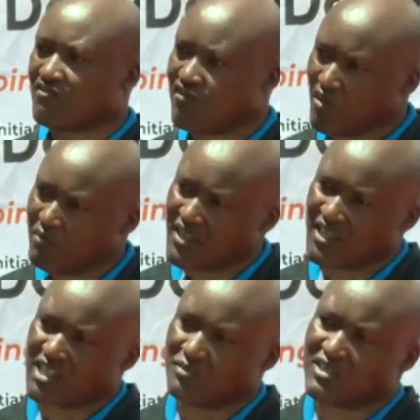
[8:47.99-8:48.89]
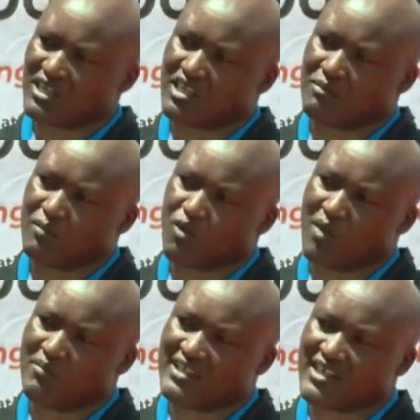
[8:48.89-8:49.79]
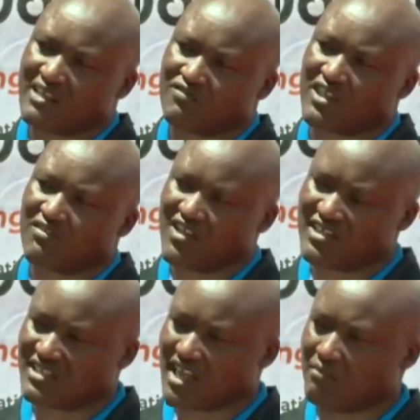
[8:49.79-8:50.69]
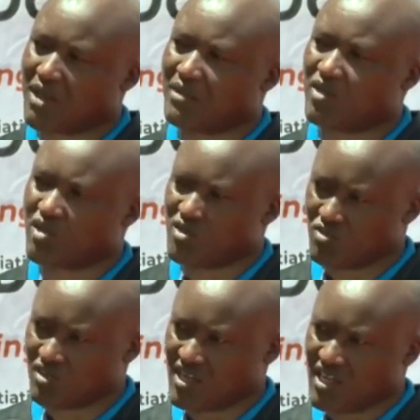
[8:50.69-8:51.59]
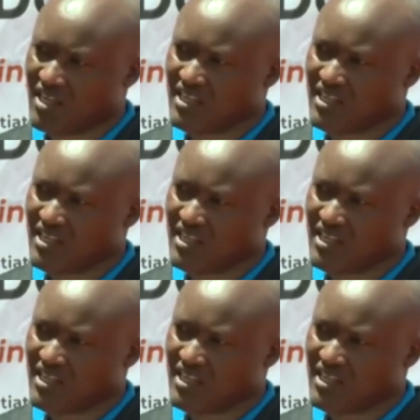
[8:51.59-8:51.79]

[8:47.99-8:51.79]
informing, especially the people who are meeting us for the first time, Mama doing good,